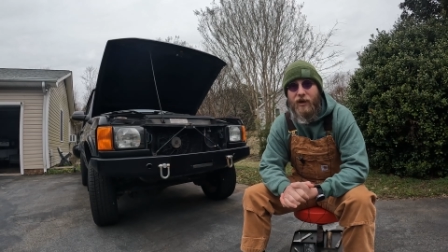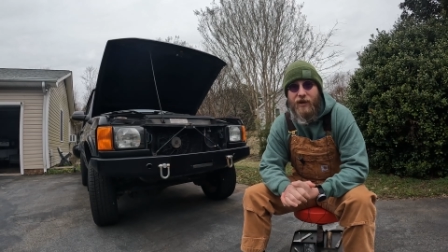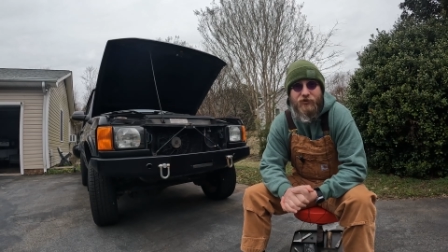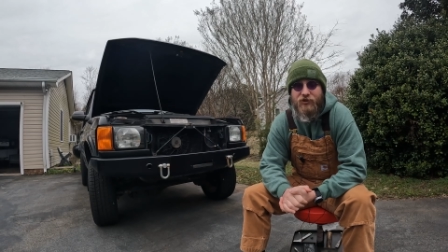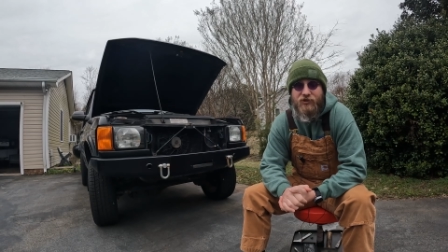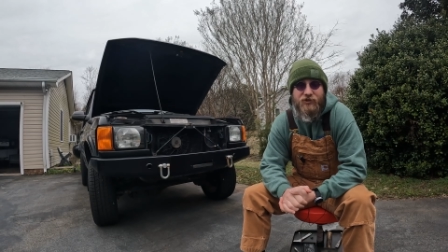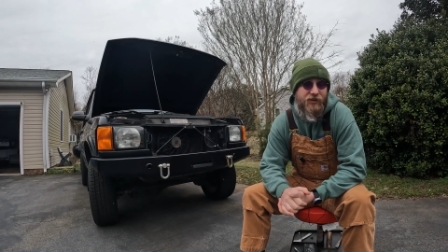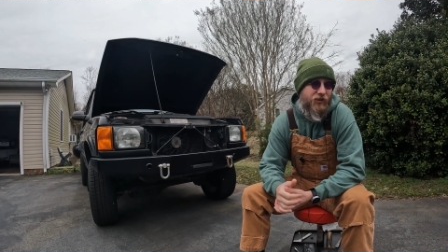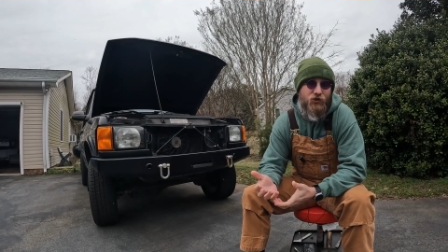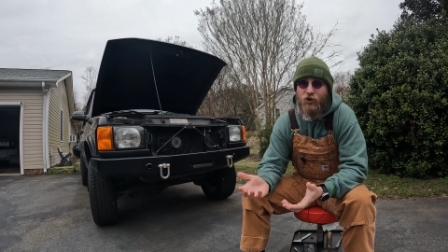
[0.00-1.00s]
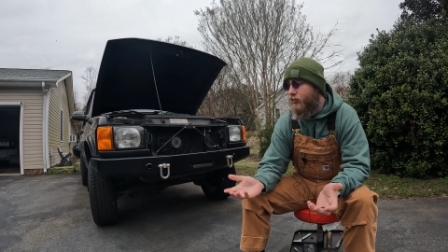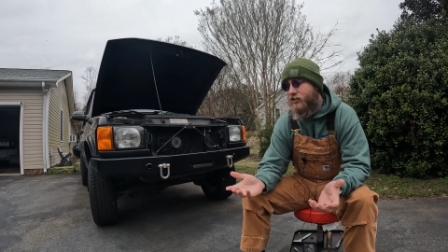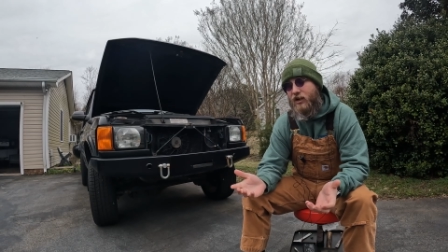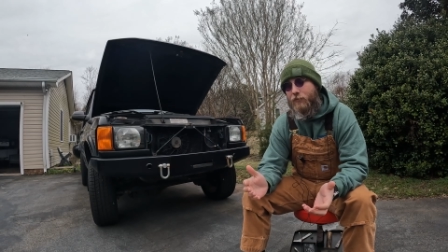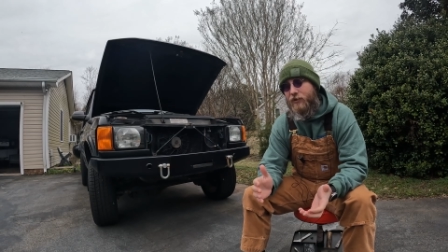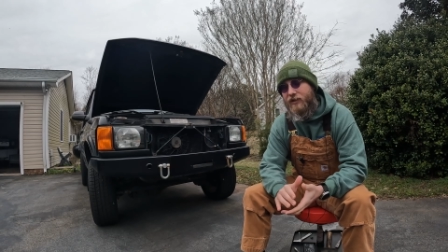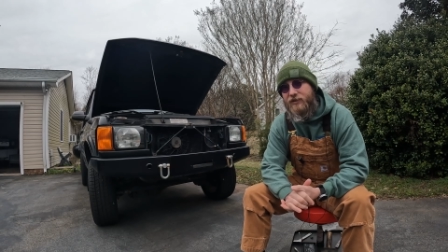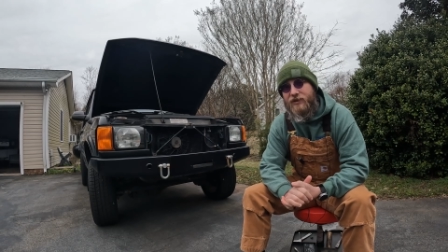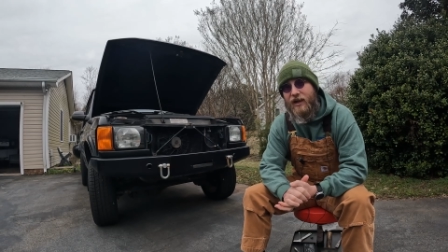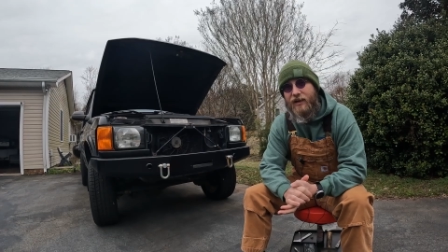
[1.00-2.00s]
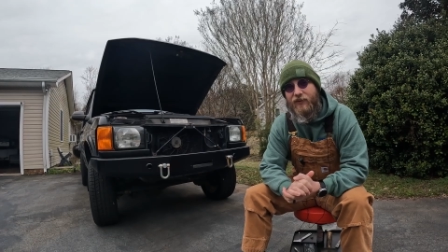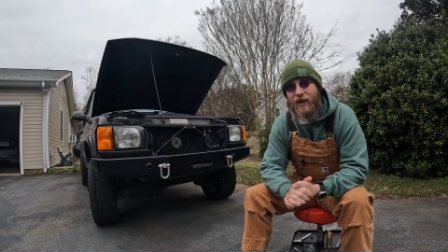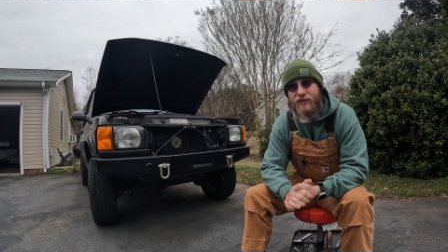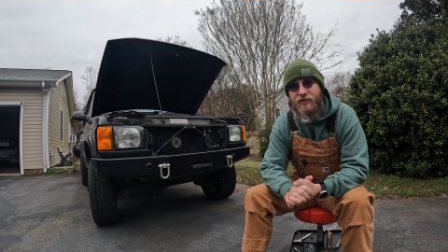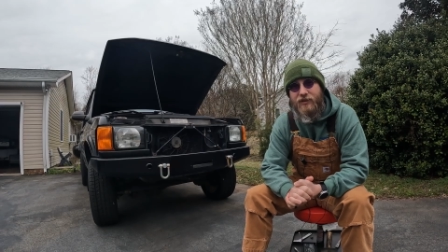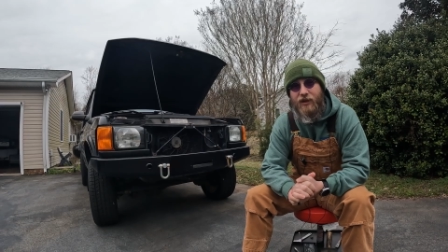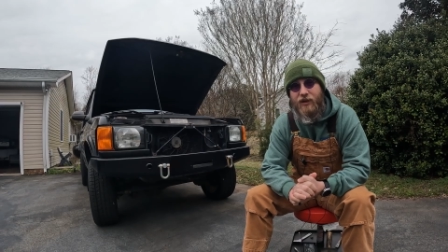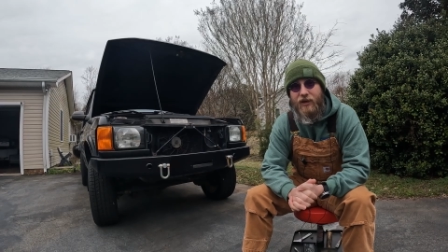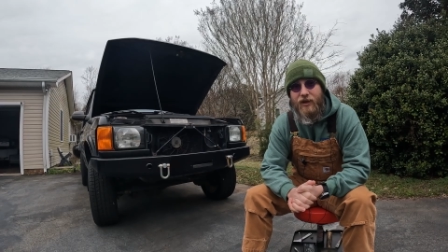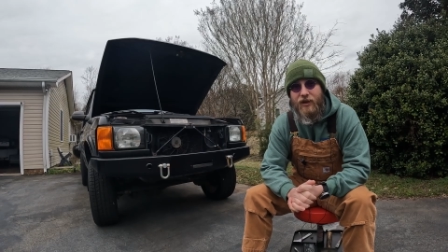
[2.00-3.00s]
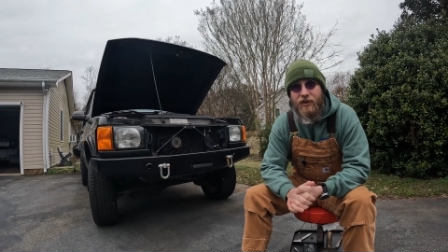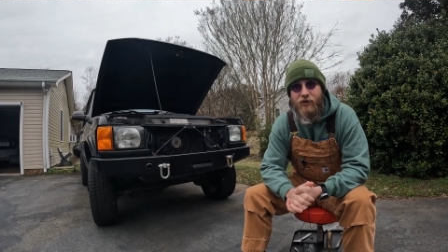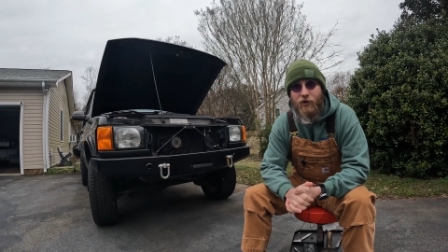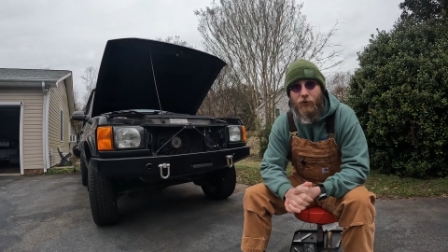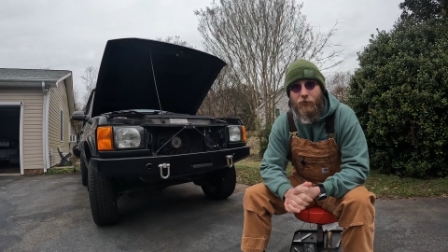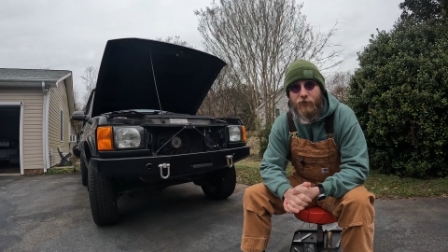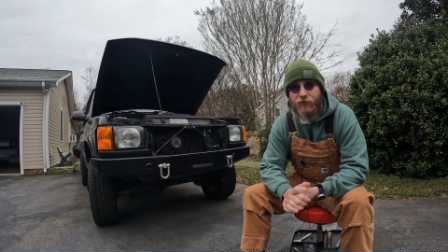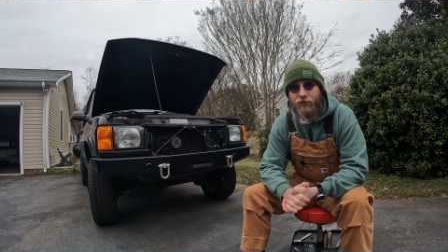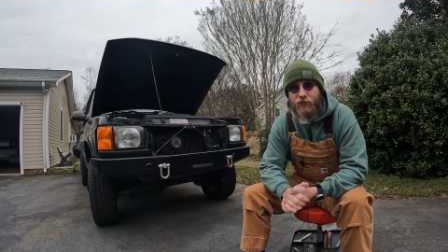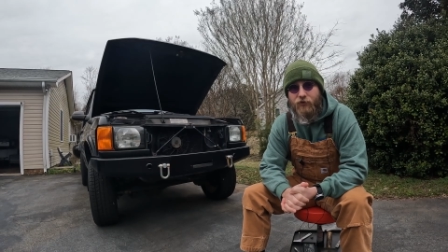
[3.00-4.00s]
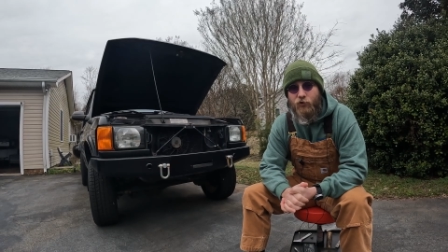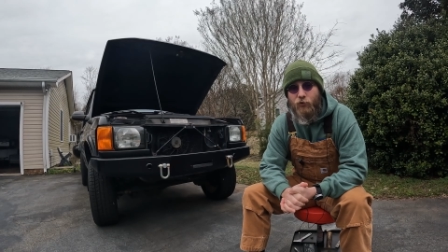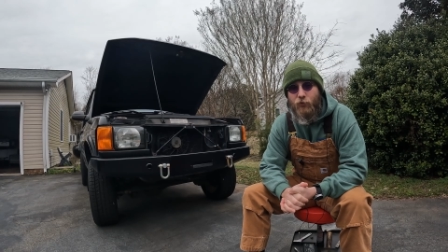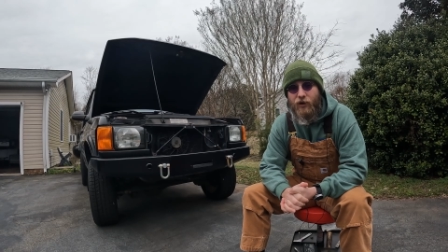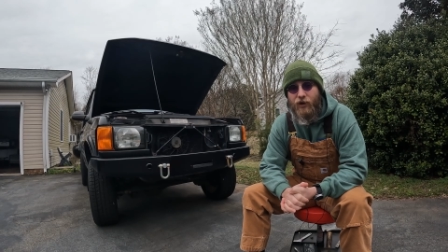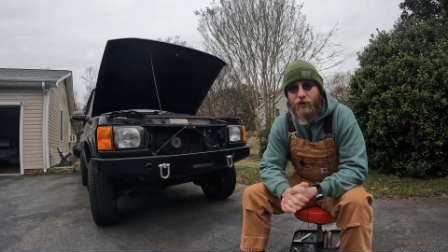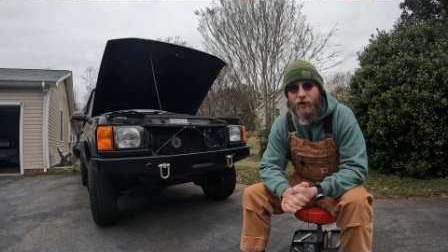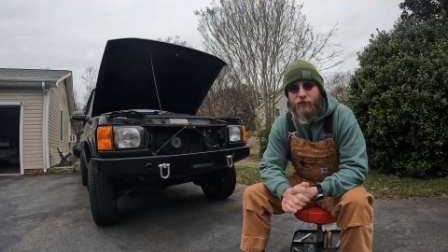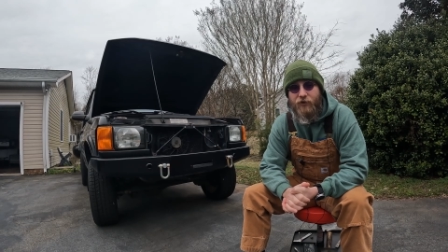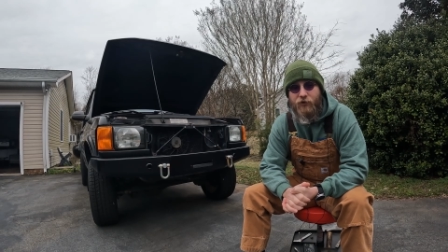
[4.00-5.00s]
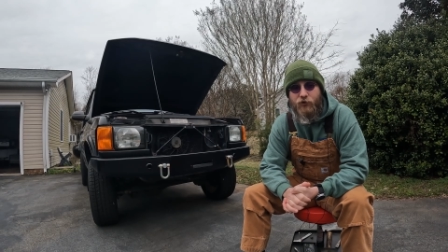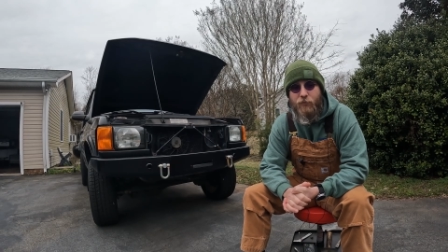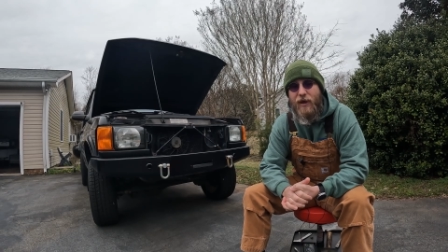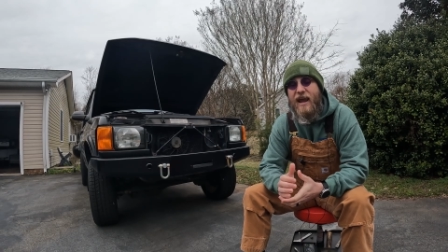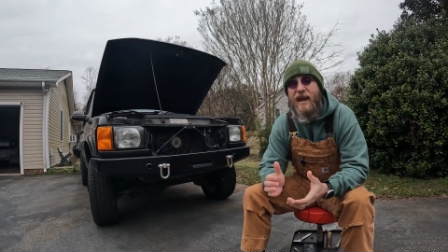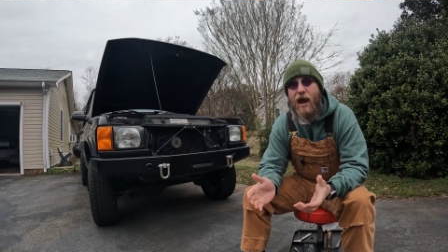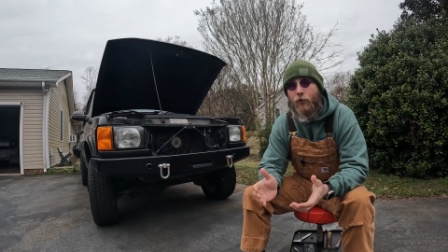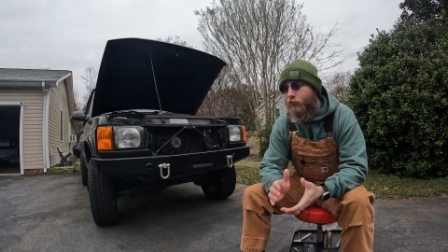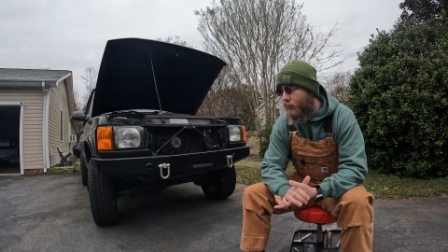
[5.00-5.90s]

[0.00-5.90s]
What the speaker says: It's just the insurance company decided that, you know, to essentially pay out